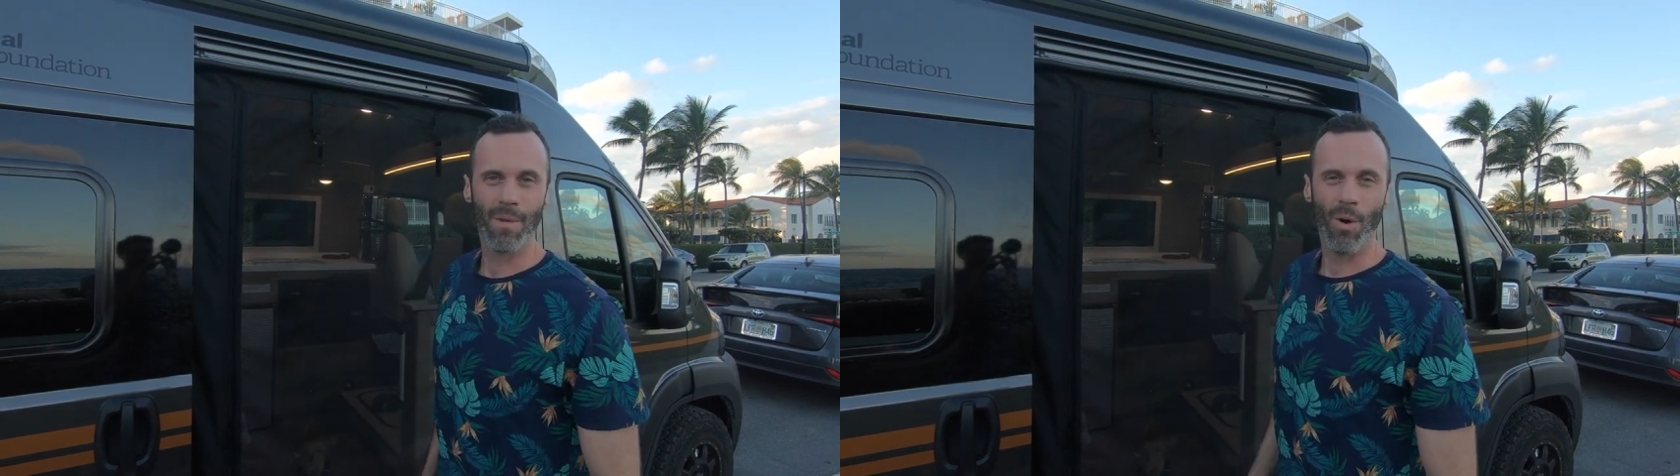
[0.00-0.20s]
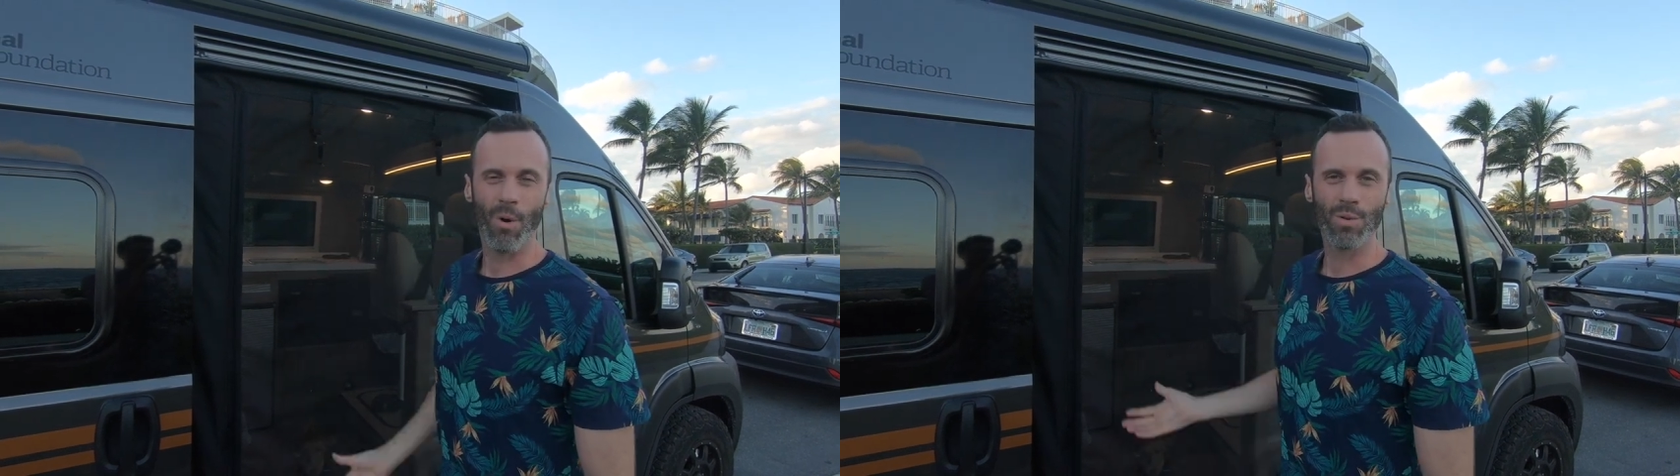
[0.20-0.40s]

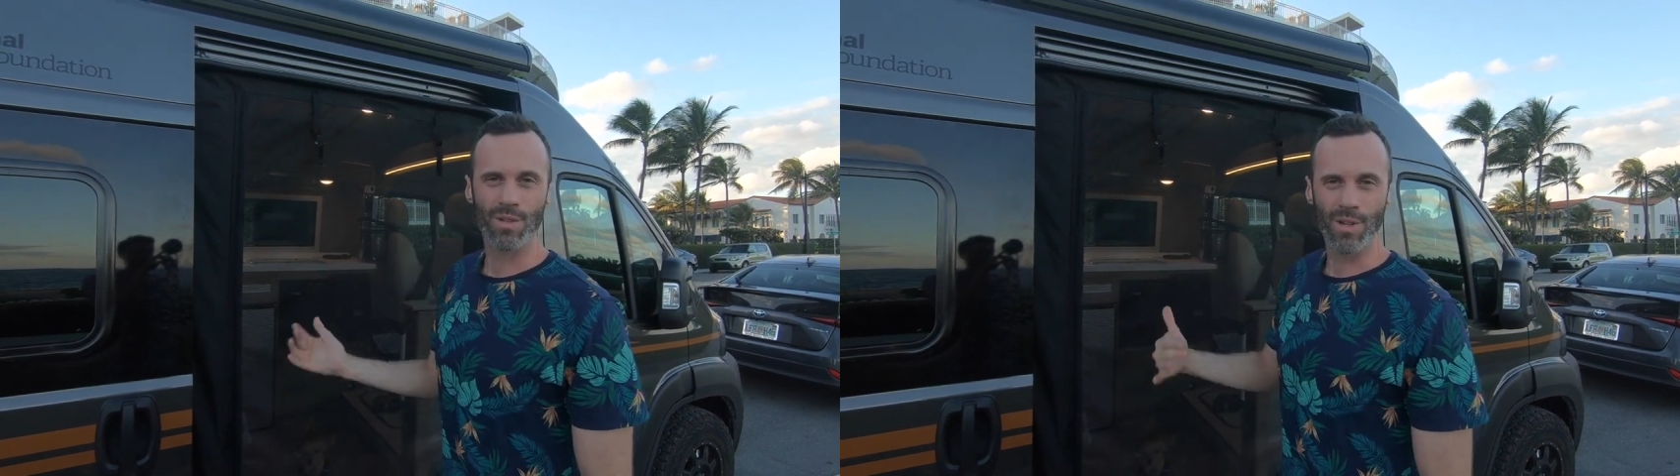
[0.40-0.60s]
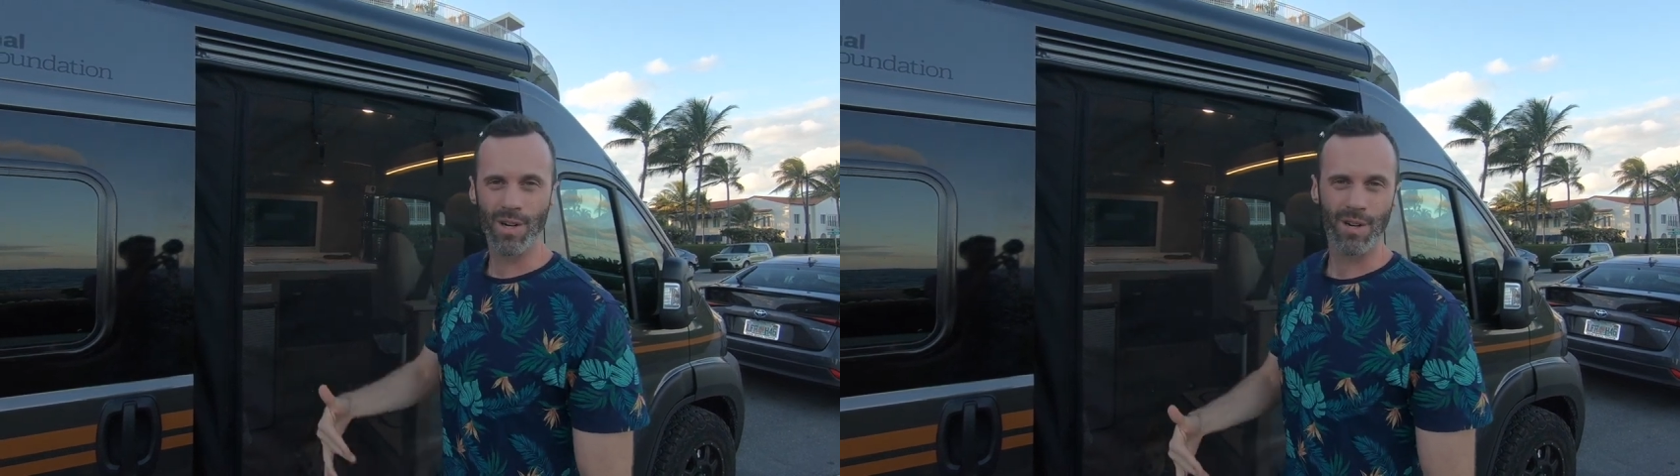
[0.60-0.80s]

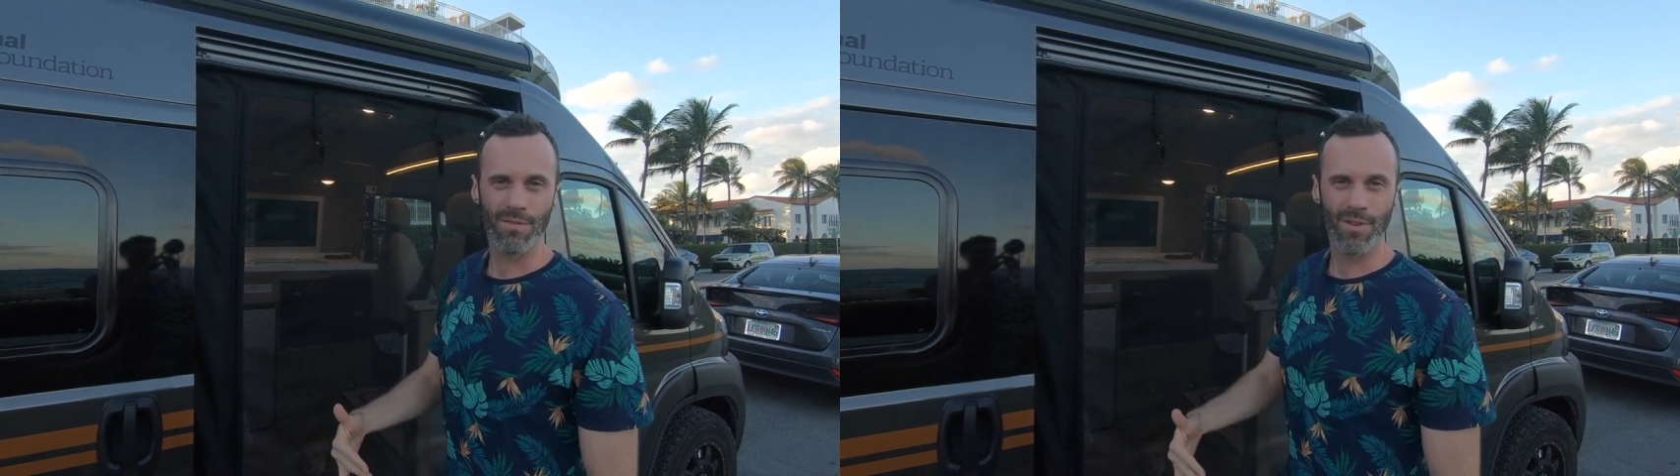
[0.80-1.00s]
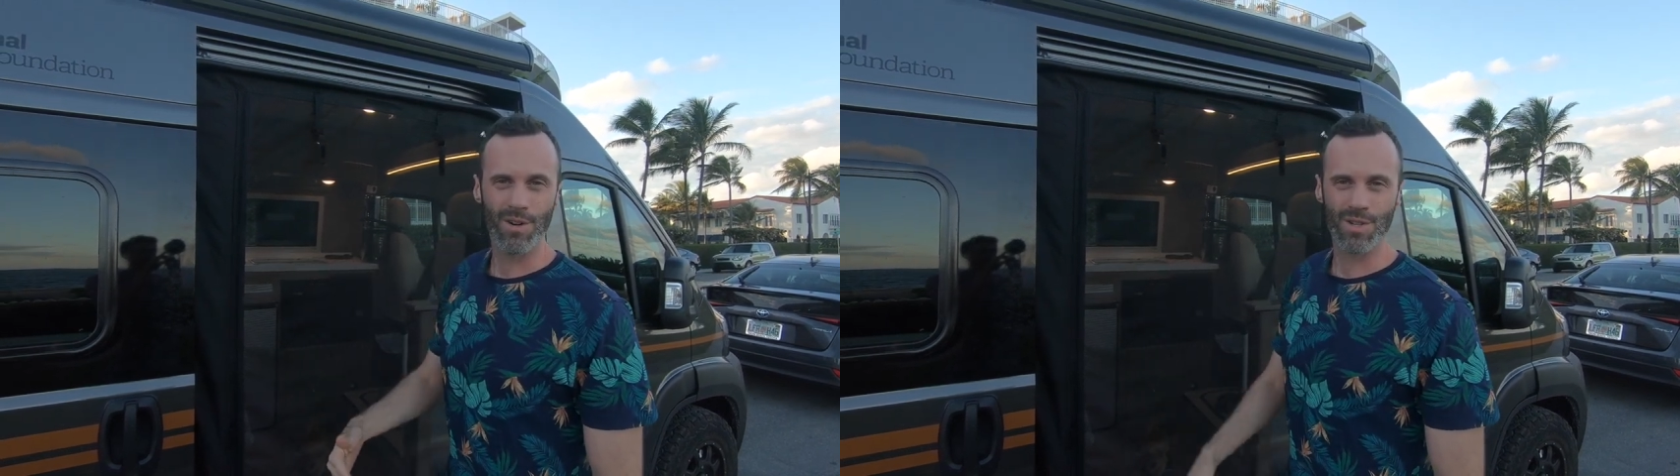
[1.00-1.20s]
older
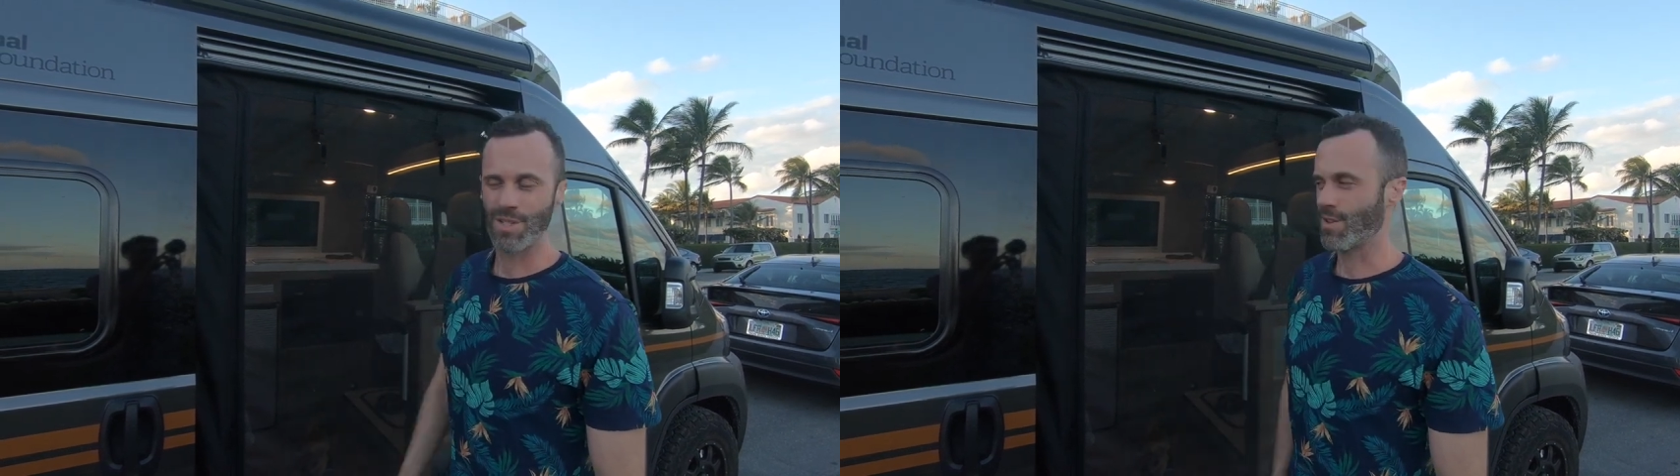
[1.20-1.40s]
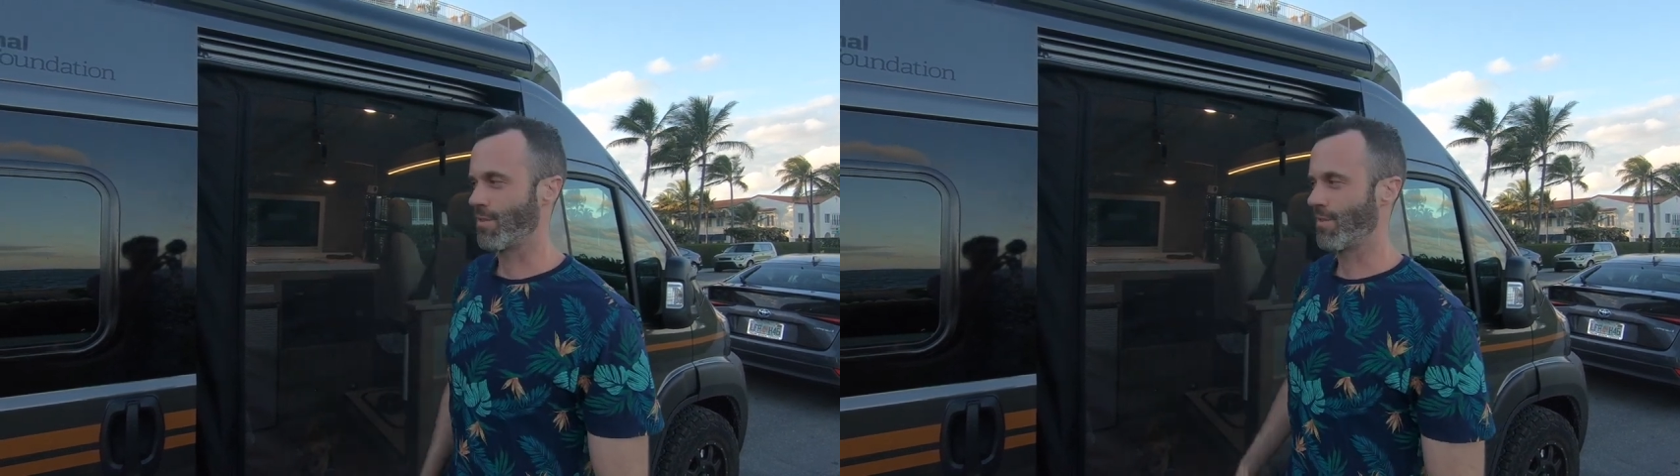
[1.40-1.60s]

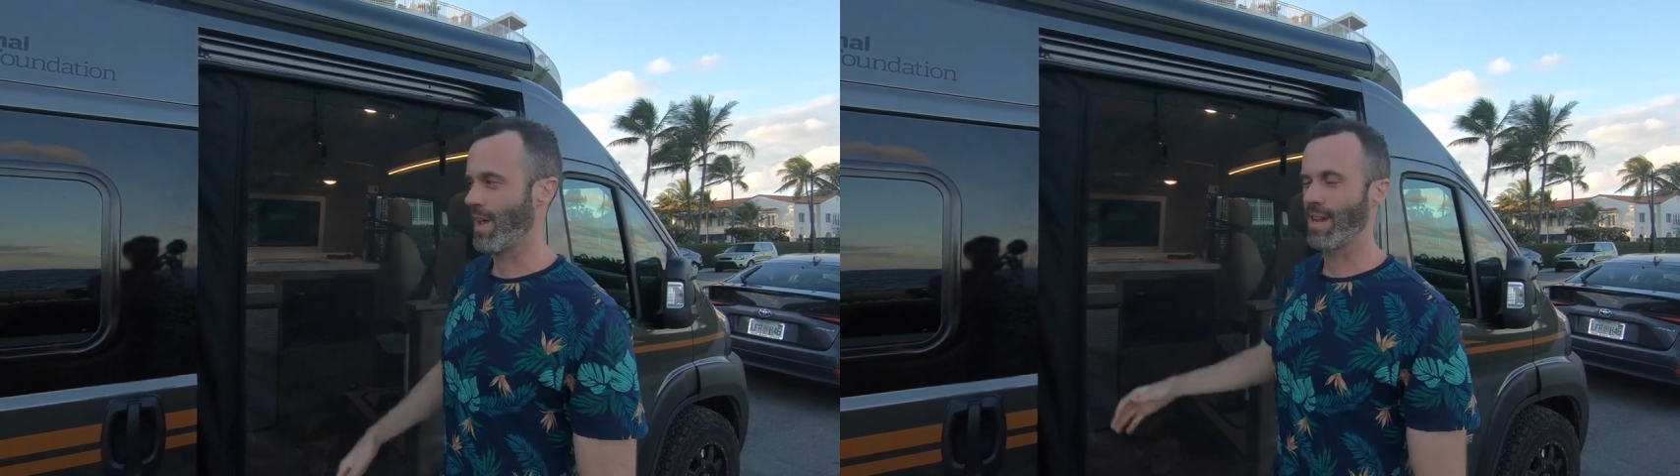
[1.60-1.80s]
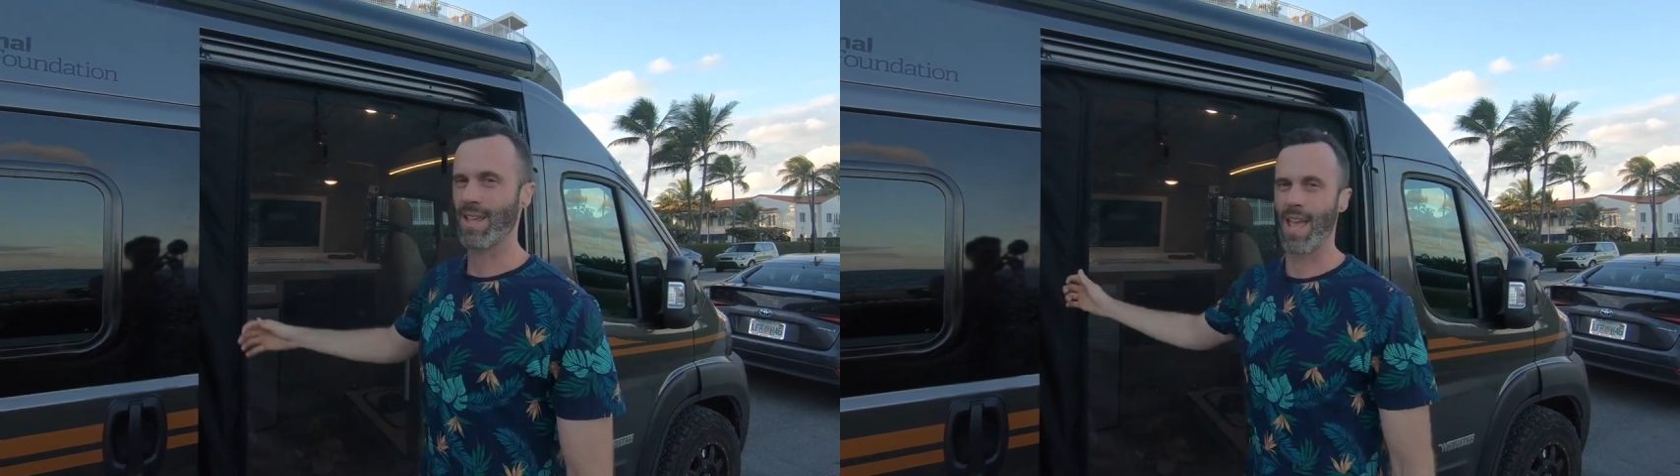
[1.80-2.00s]
versions of the
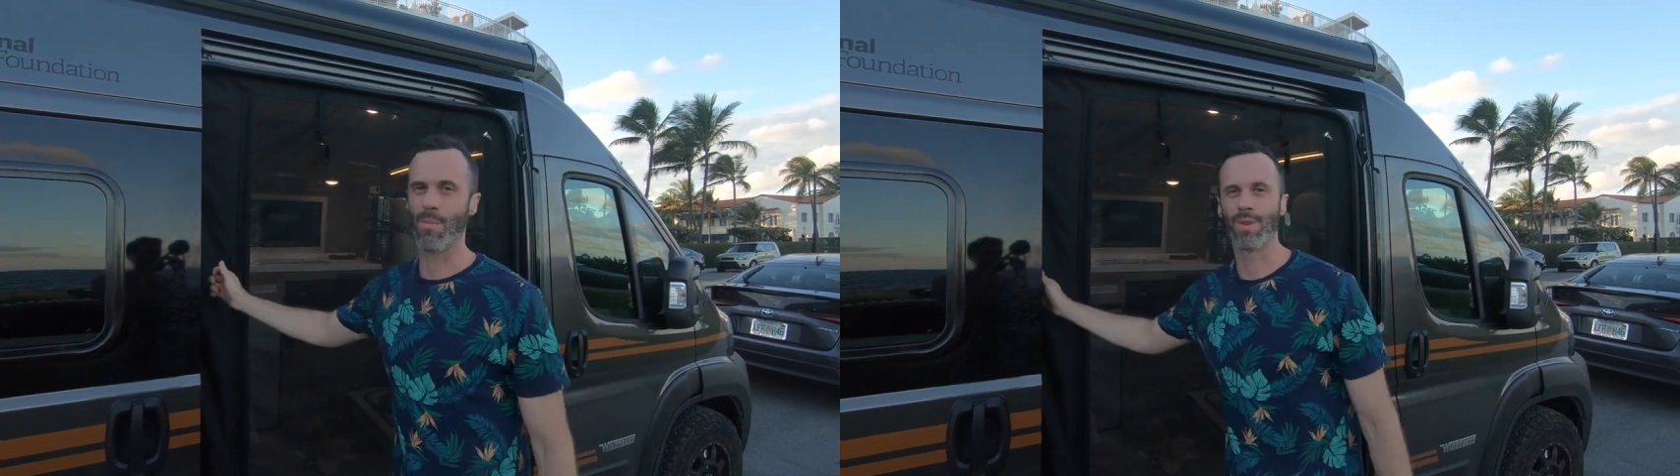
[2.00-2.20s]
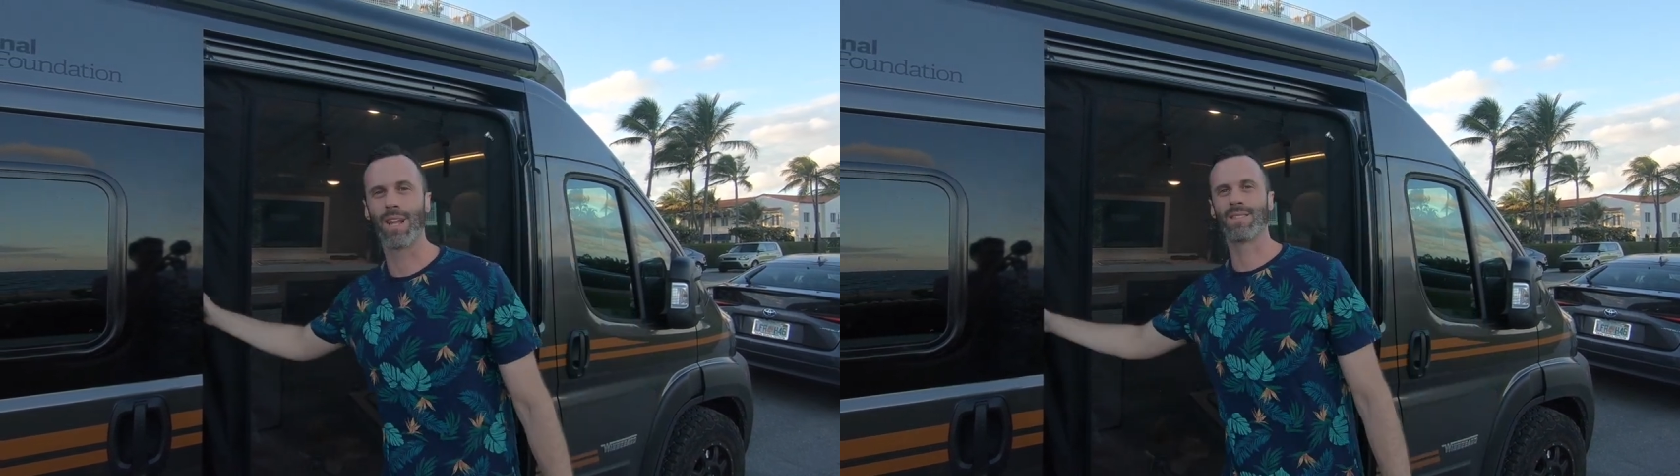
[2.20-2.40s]
van came with that